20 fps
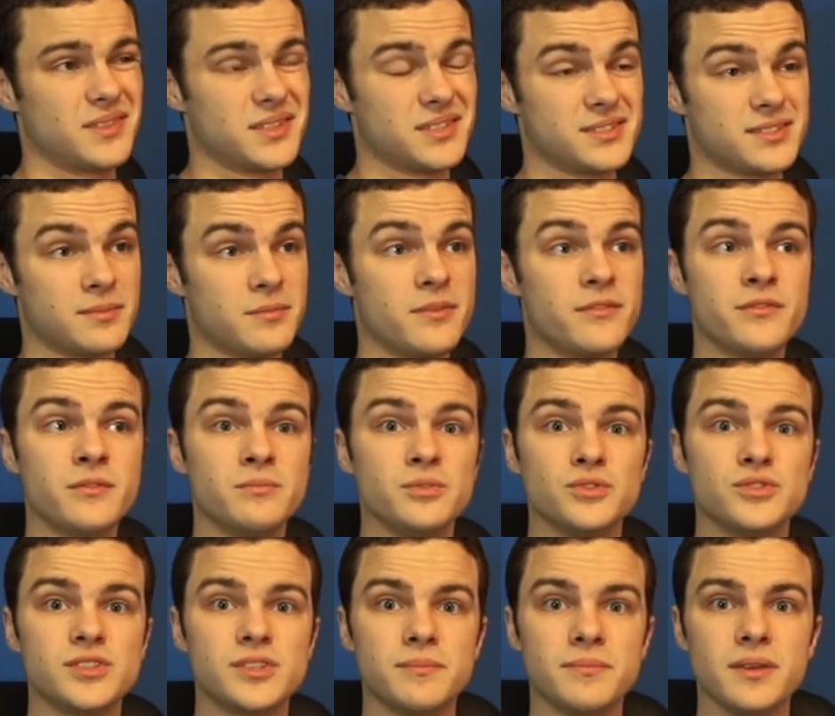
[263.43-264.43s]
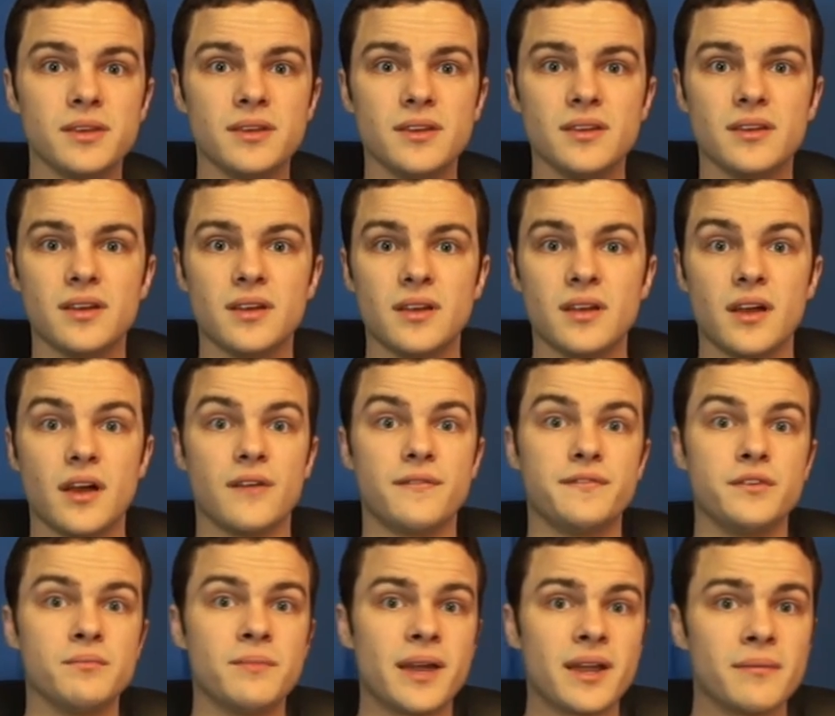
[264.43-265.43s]
some of them used to be a
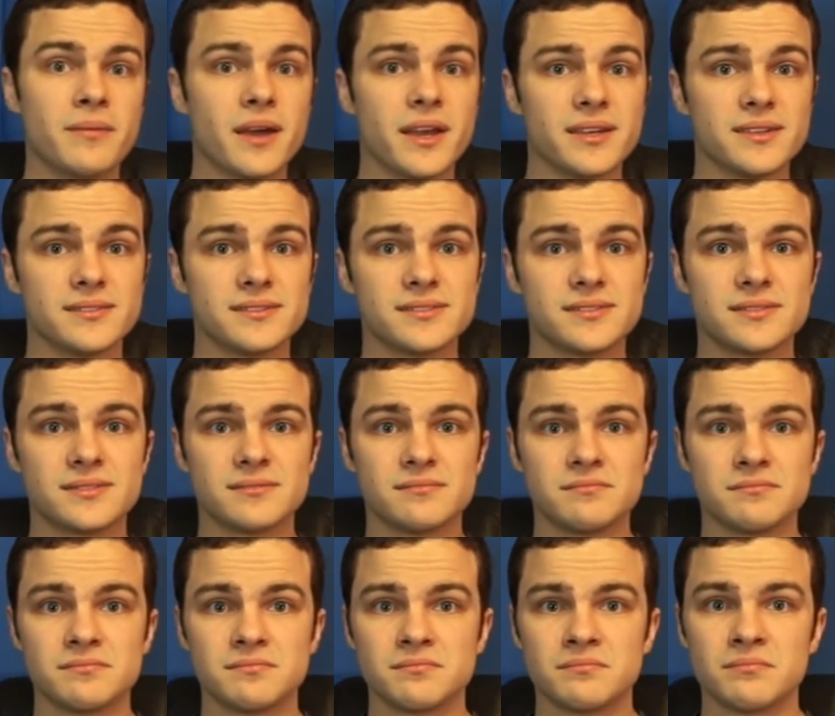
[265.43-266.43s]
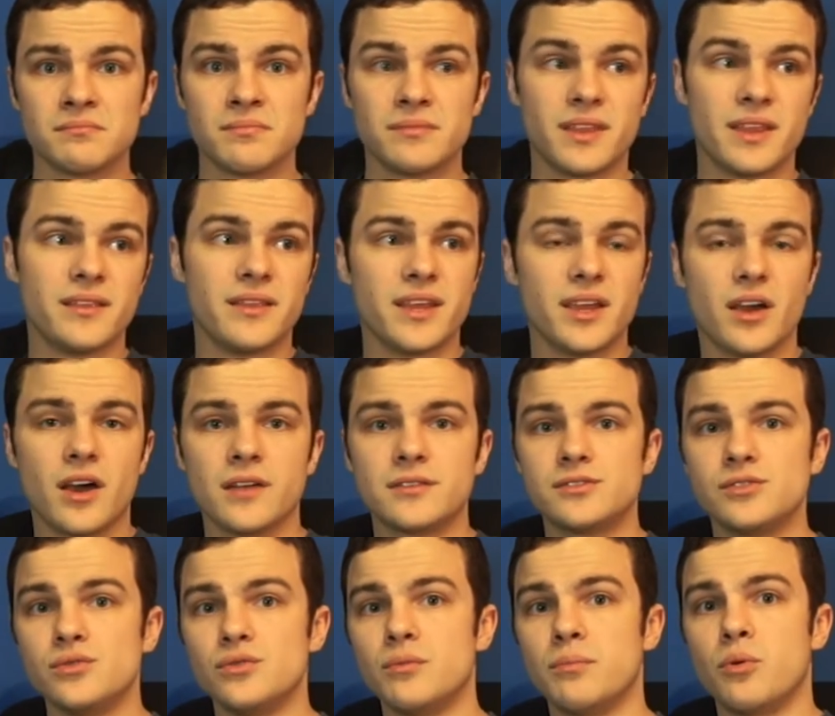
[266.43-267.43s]
few megabytes. Then they got
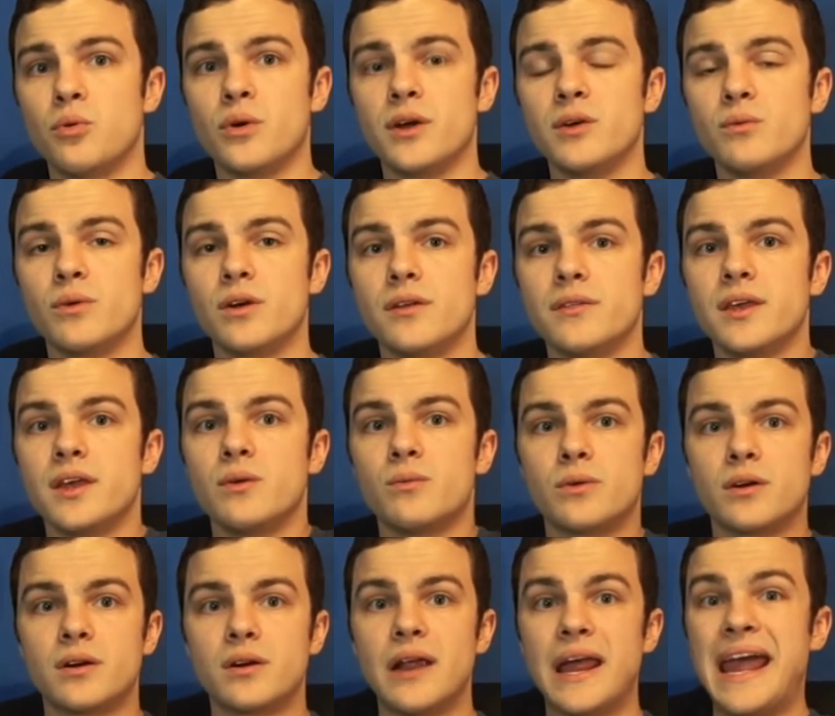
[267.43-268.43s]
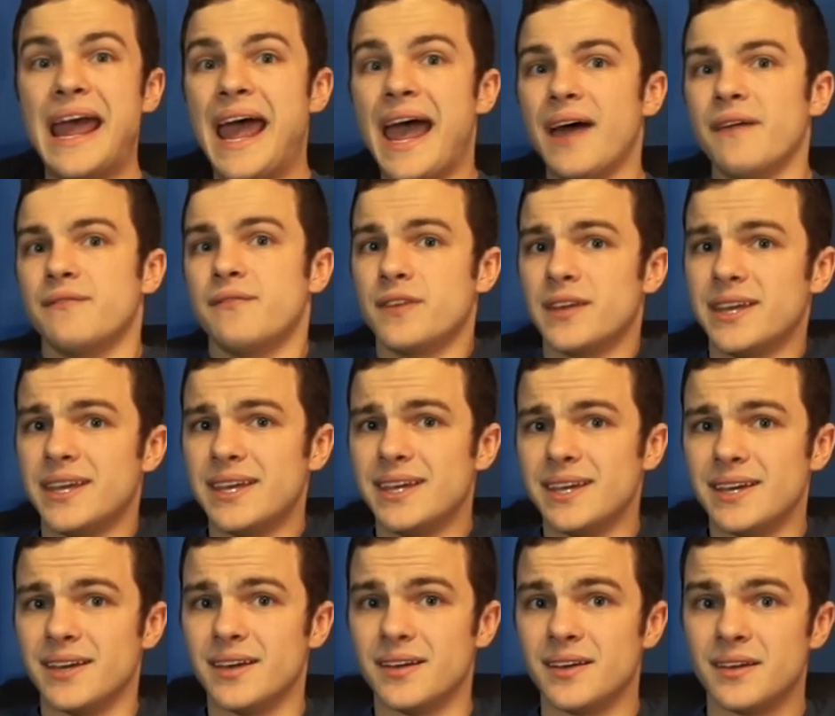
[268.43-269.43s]
to the point where they were half a
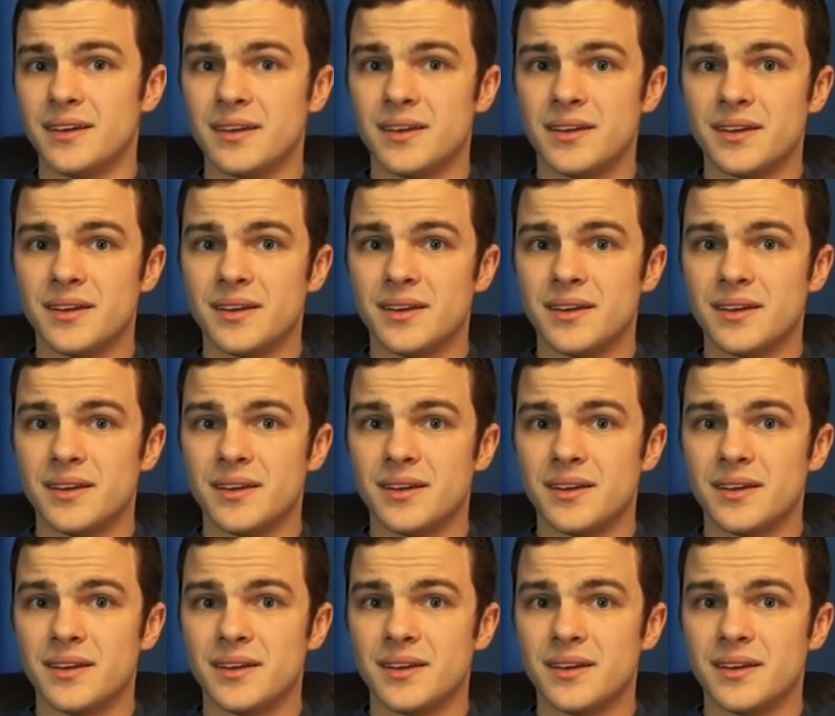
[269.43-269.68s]
gig.